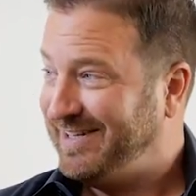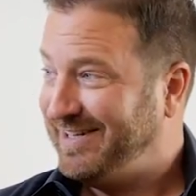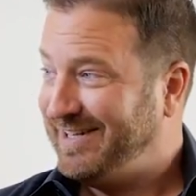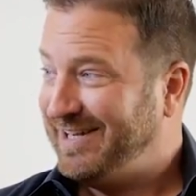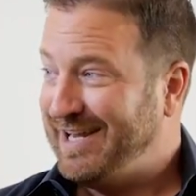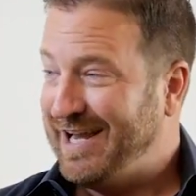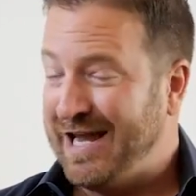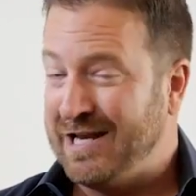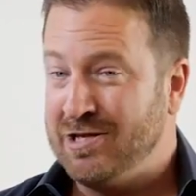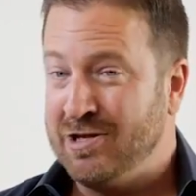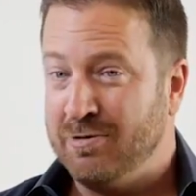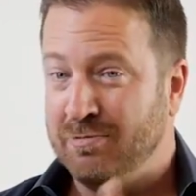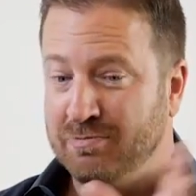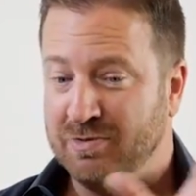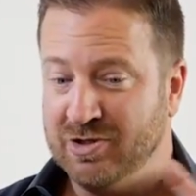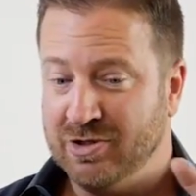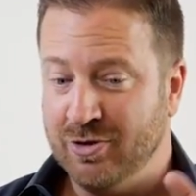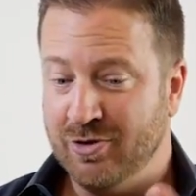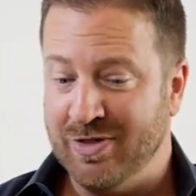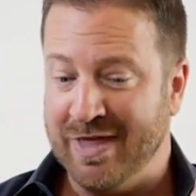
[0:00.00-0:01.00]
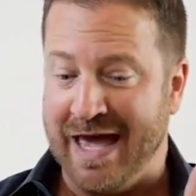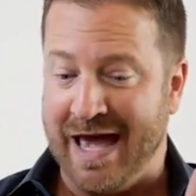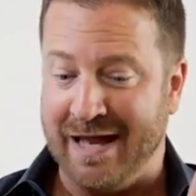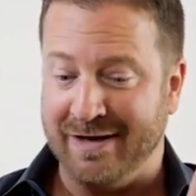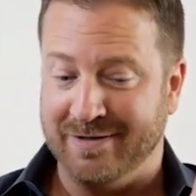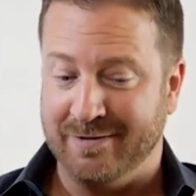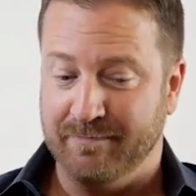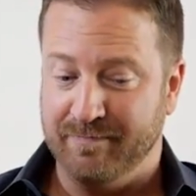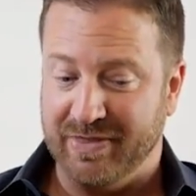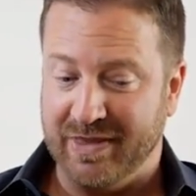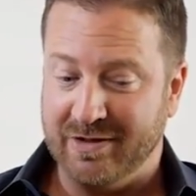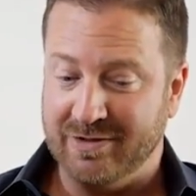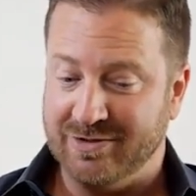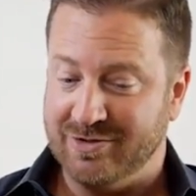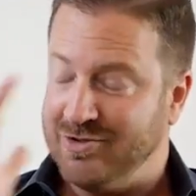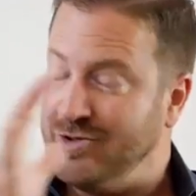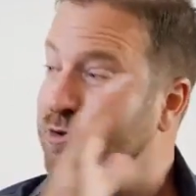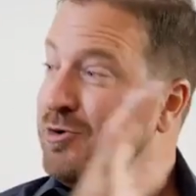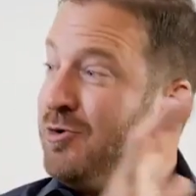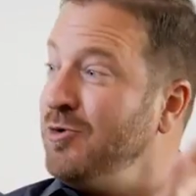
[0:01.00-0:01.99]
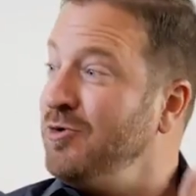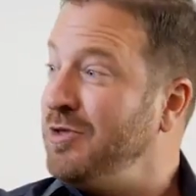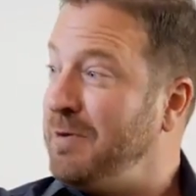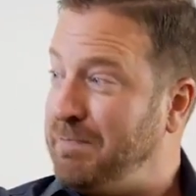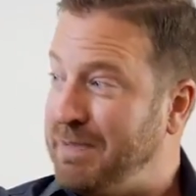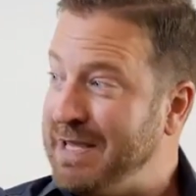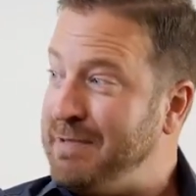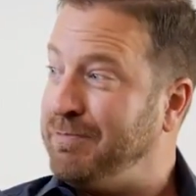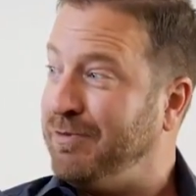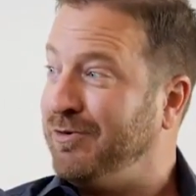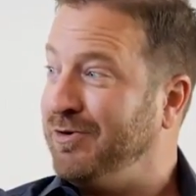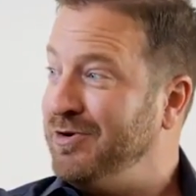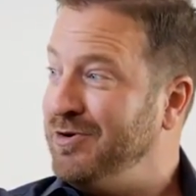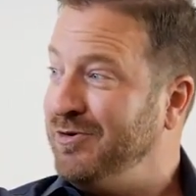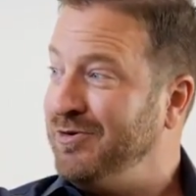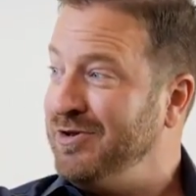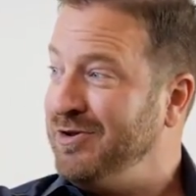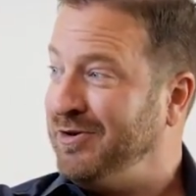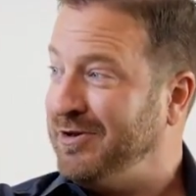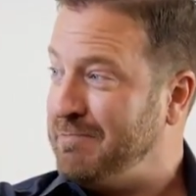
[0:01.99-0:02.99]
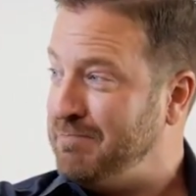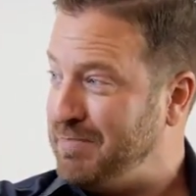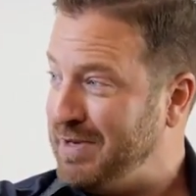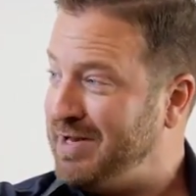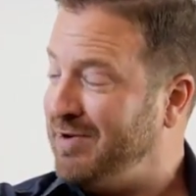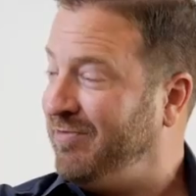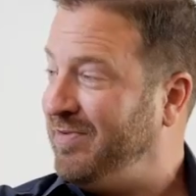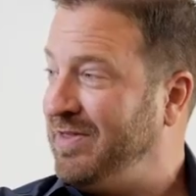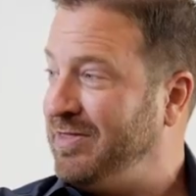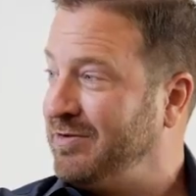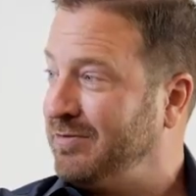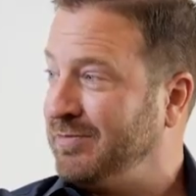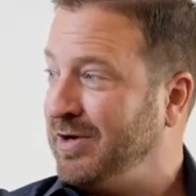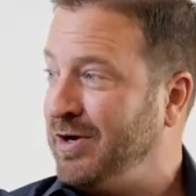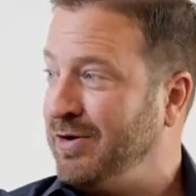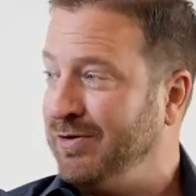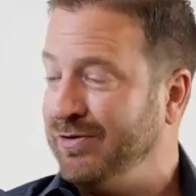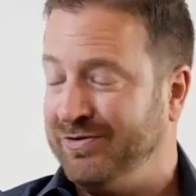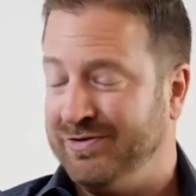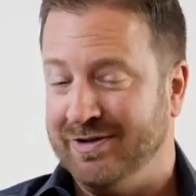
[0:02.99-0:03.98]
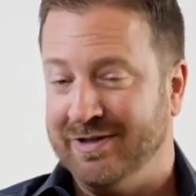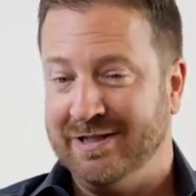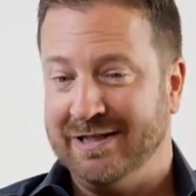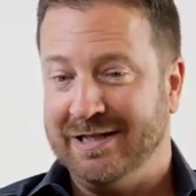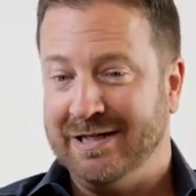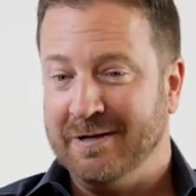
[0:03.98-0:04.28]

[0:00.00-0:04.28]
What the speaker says: and you do that to the people who you can benefit the most,